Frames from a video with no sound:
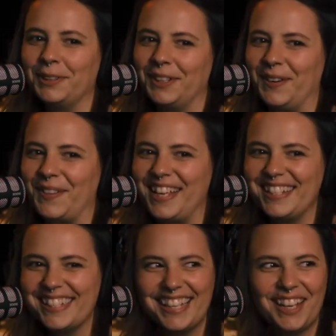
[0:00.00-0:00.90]
to know
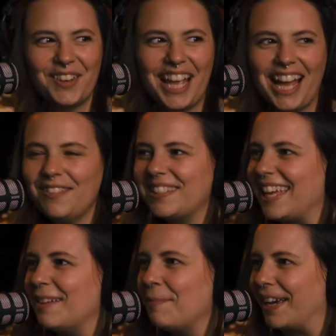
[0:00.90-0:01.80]
this. We have
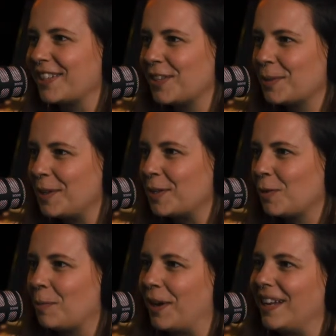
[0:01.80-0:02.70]
set pictures we use
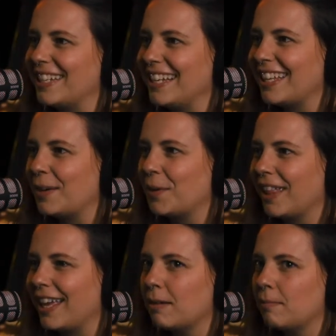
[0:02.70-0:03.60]
for branding that were
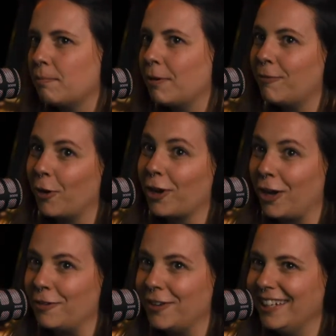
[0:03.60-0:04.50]
like before
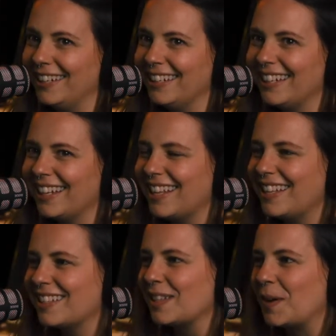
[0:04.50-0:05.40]
COVID.
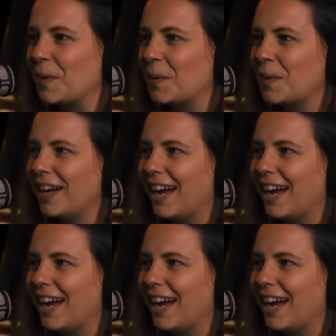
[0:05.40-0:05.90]
And so